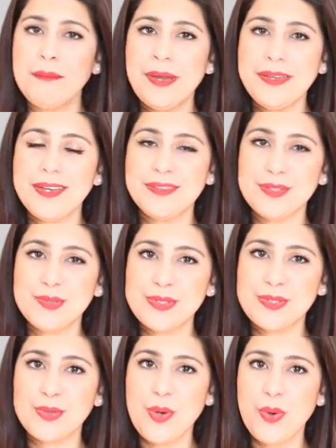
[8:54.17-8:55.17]
But yeah, this
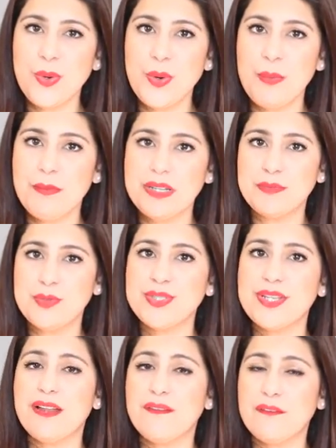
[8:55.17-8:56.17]
was Coco
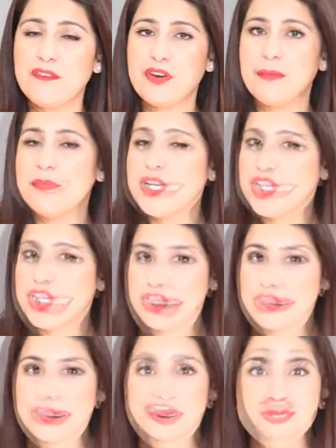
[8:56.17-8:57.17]
Mademoiselle from Now Chanel.